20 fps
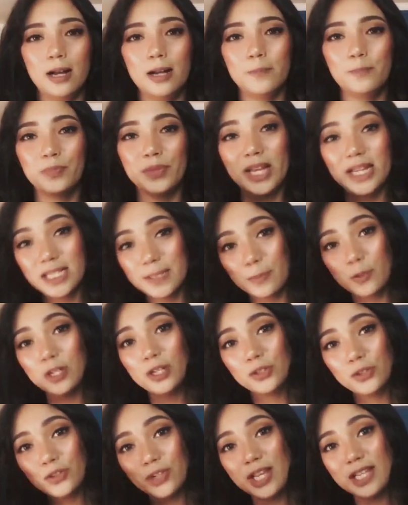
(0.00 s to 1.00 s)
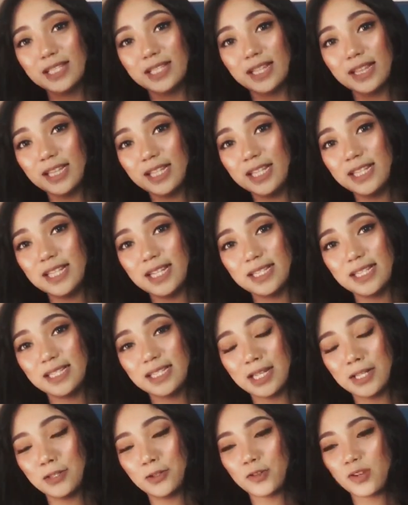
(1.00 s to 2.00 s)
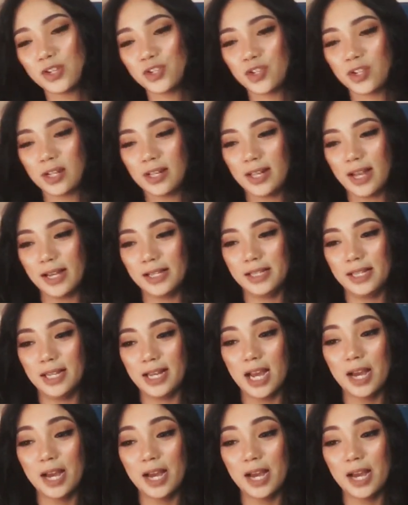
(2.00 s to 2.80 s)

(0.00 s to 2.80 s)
Naisip ko lang to recently. This is an original idea.